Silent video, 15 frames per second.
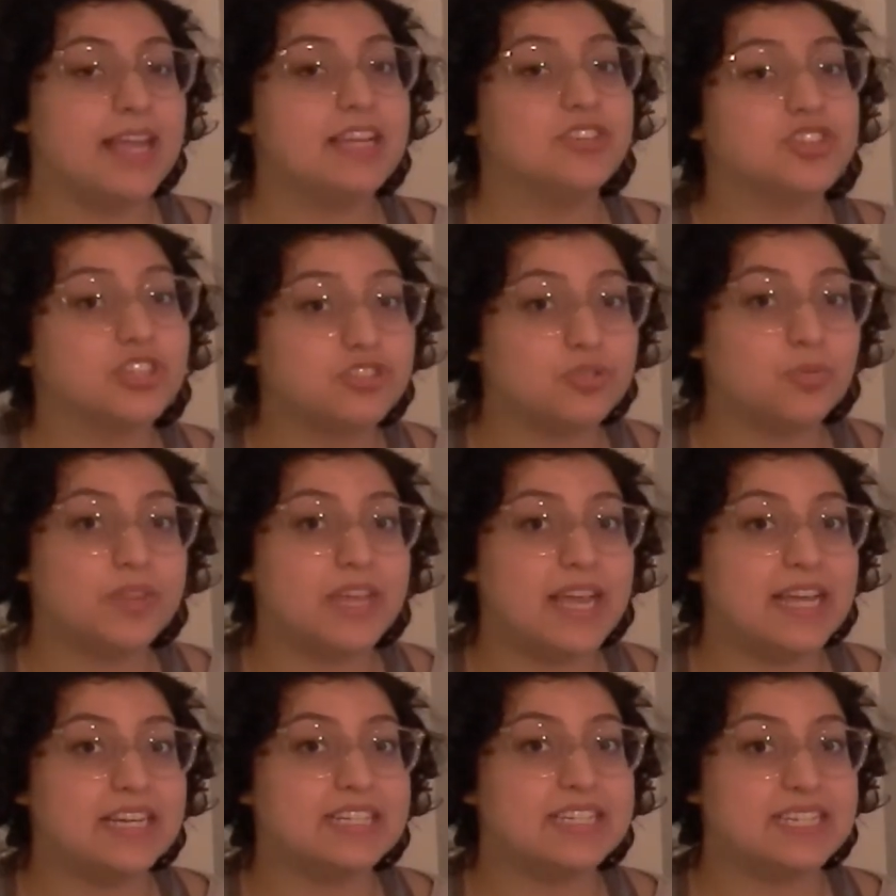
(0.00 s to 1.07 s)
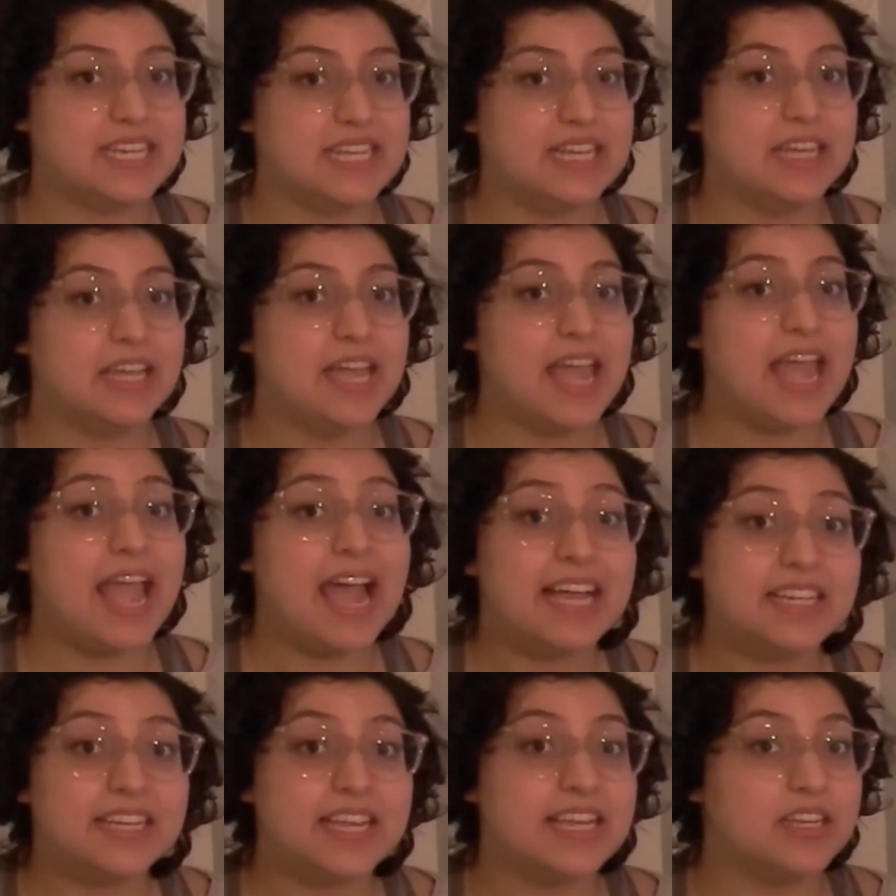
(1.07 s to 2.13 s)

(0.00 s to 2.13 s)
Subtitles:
In children with ASD and